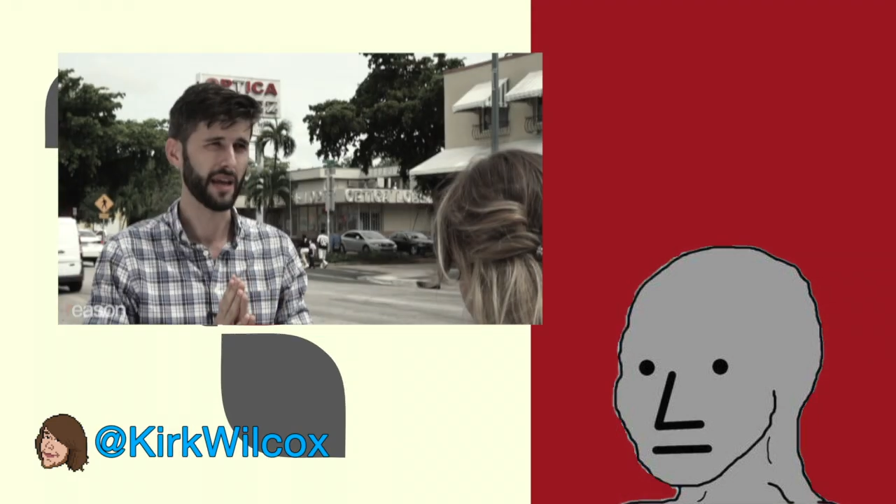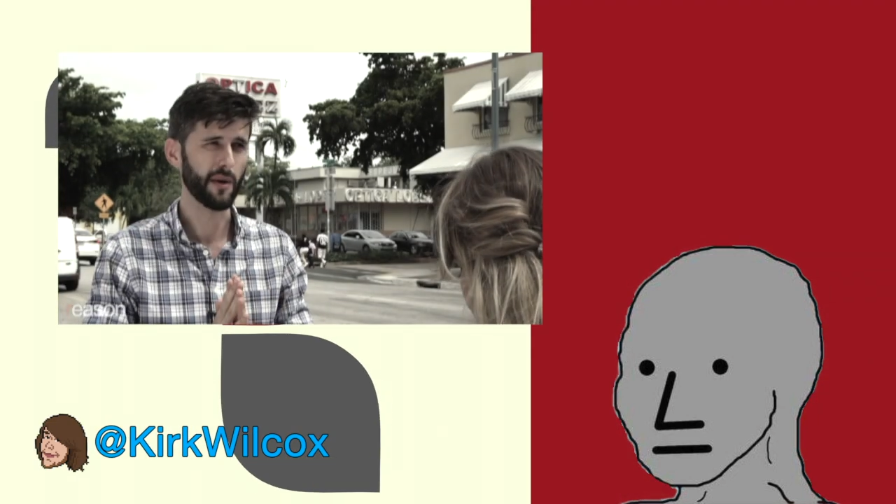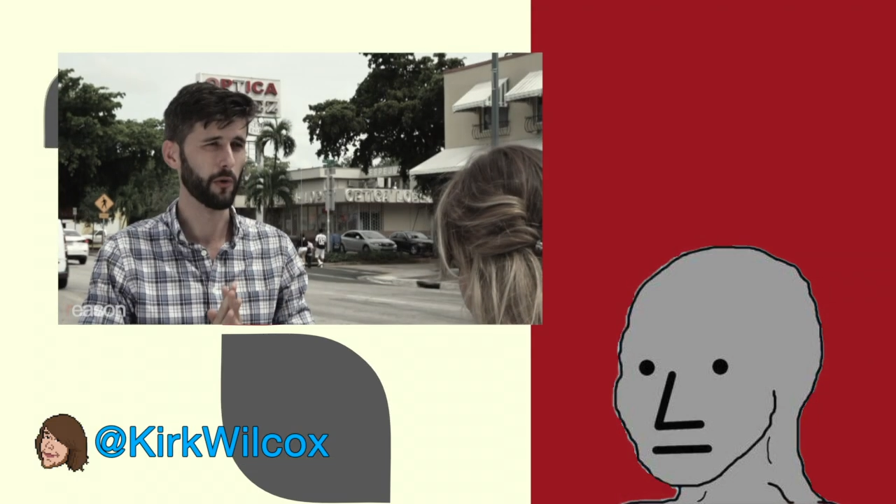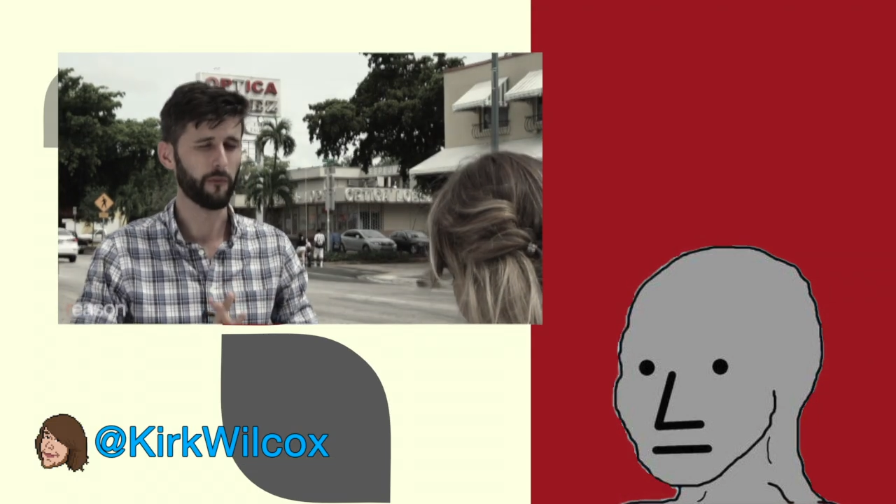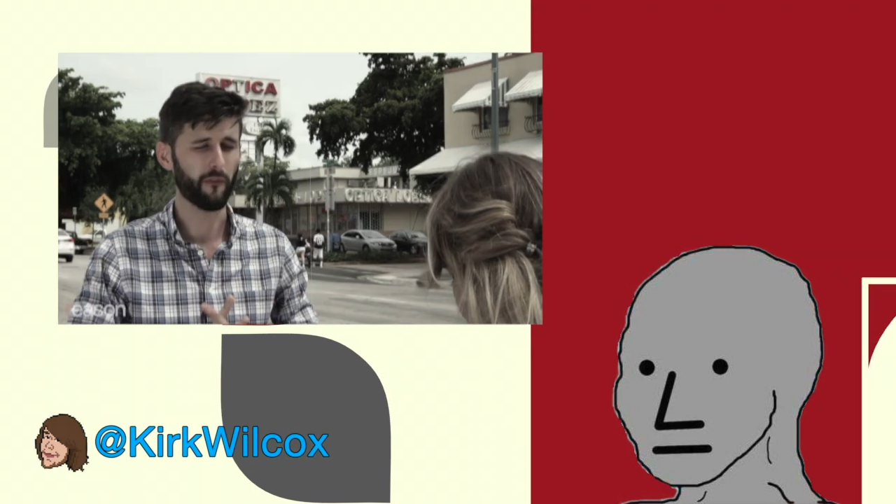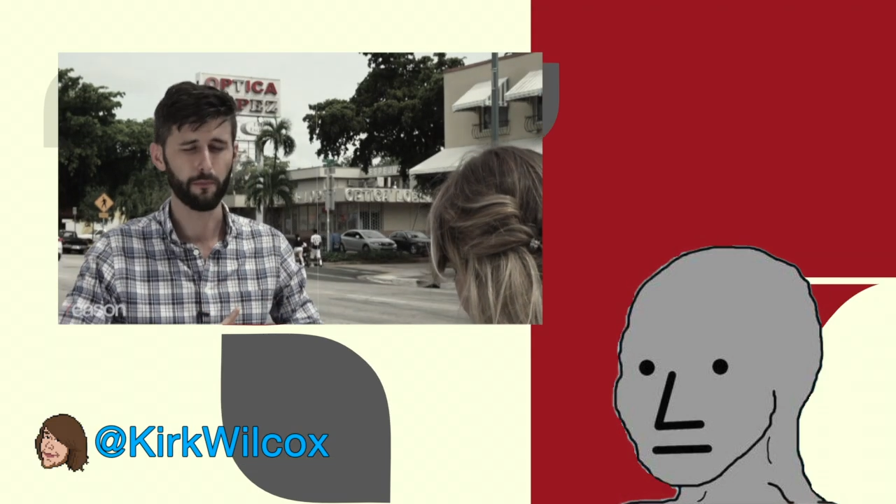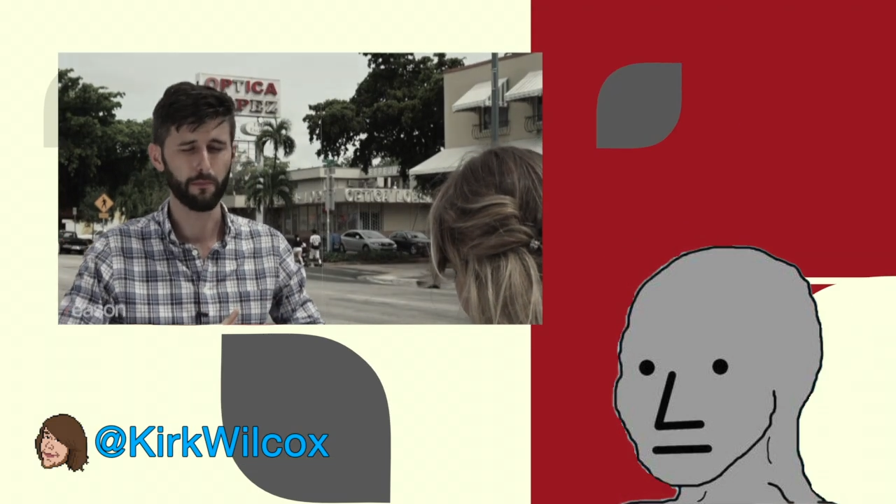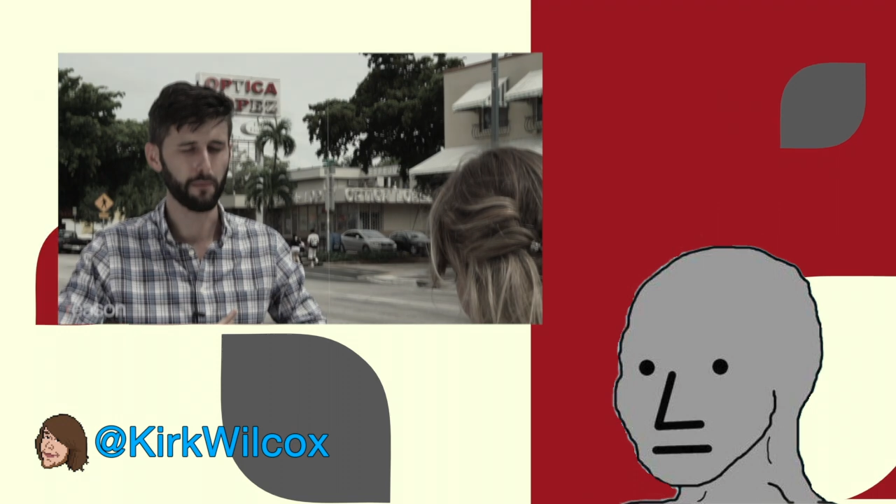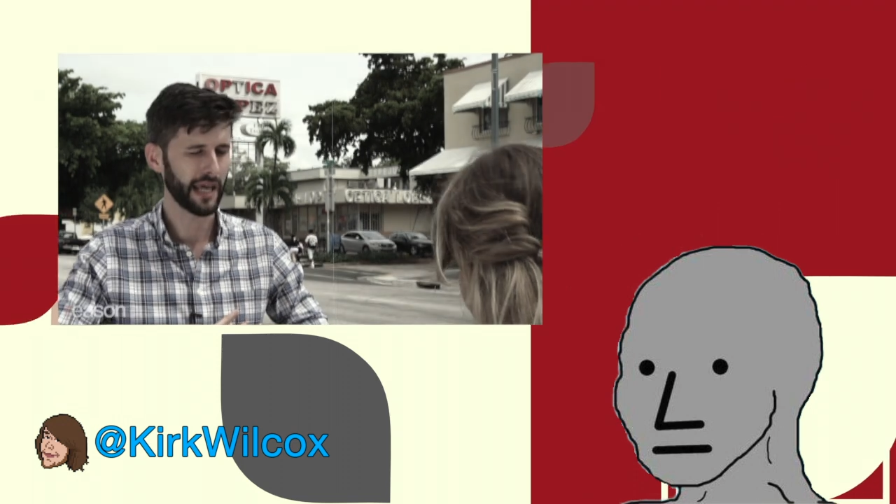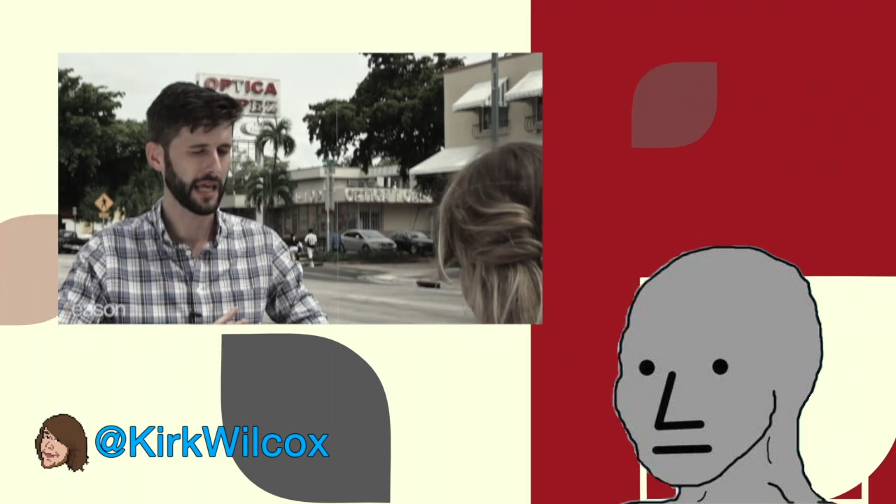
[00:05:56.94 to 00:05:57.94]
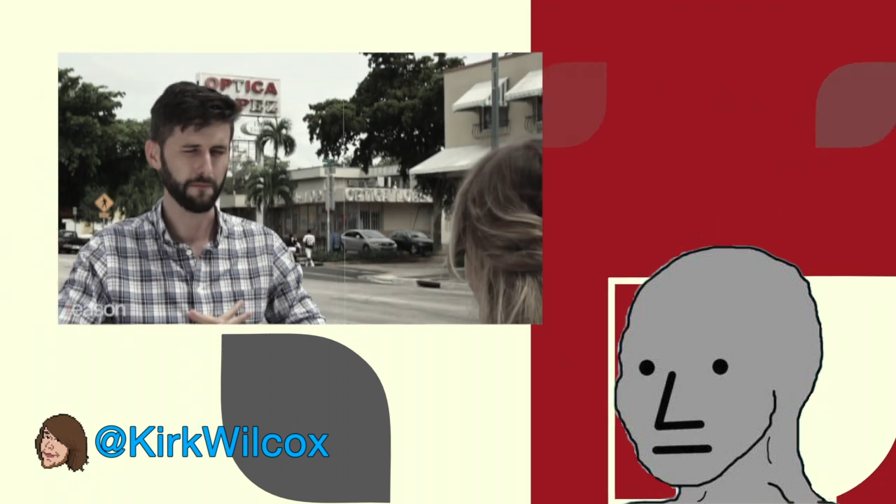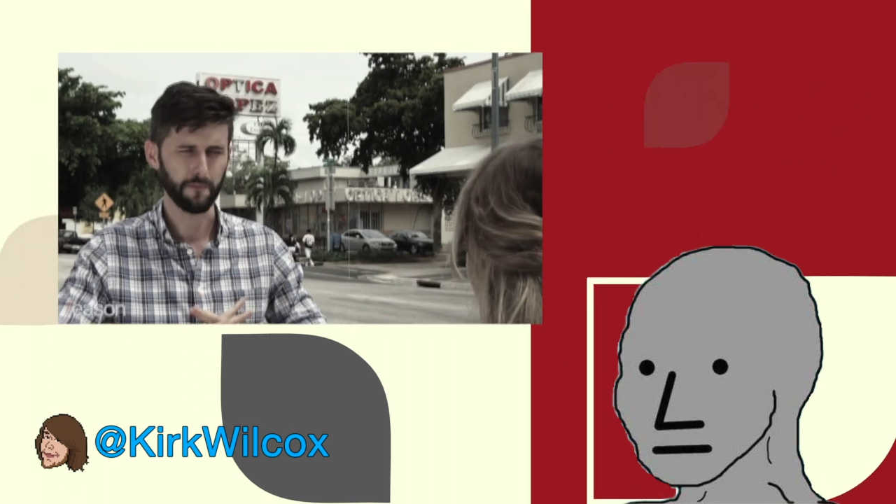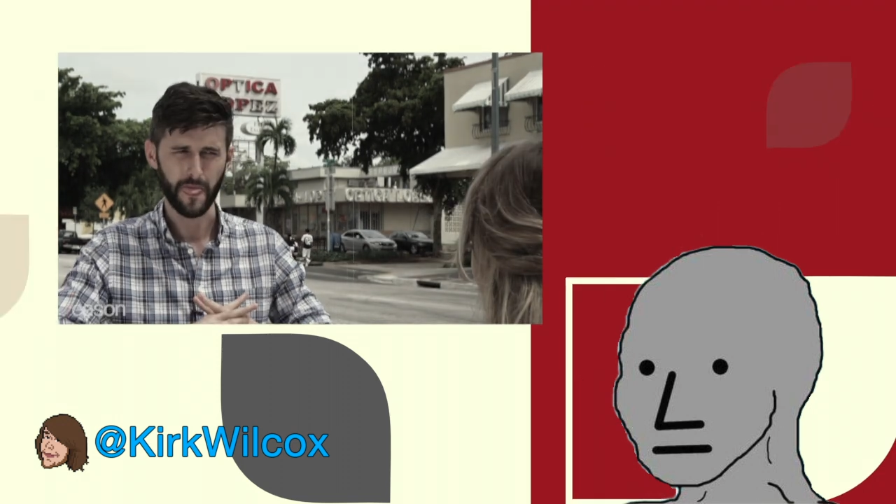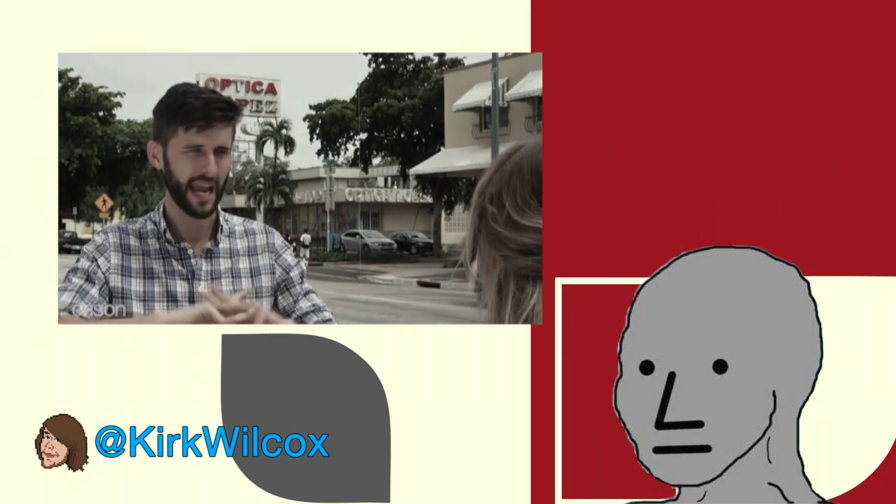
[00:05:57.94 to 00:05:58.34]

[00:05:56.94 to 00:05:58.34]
they will blame